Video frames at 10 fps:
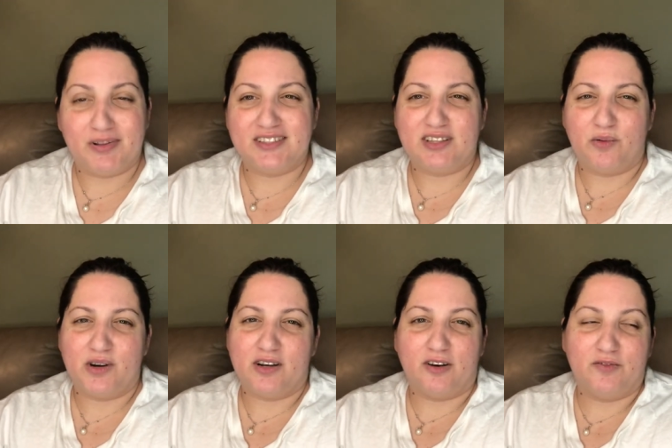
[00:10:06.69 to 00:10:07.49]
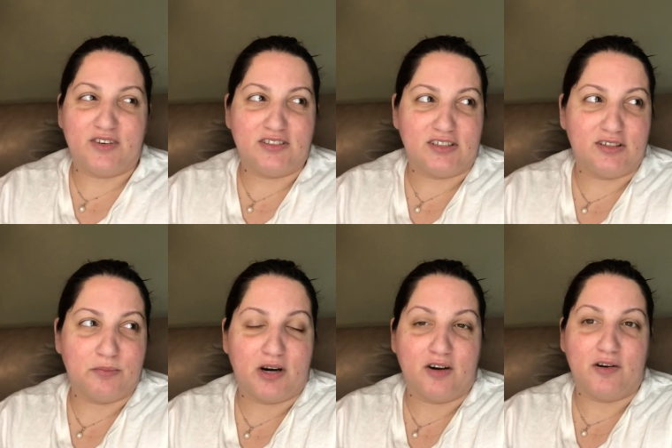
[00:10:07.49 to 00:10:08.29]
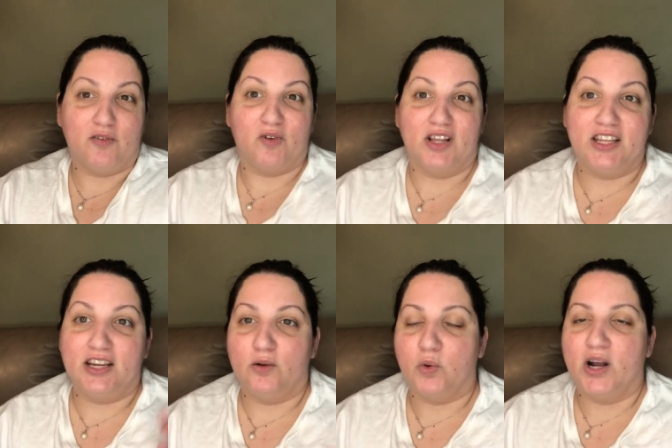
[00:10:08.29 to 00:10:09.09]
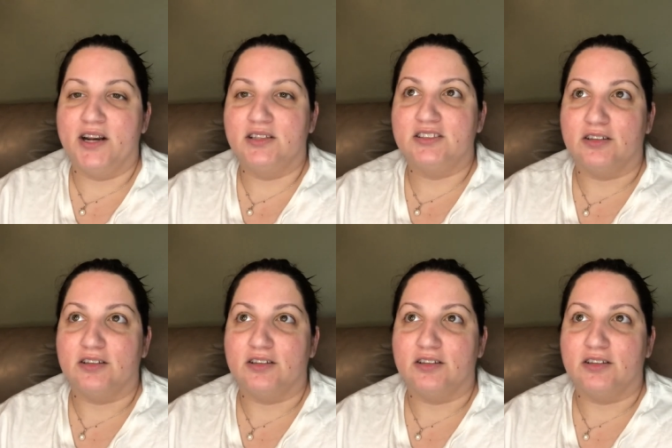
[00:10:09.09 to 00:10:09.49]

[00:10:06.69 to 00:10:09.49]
Plus I want to go fishing tomorrow and really unwind.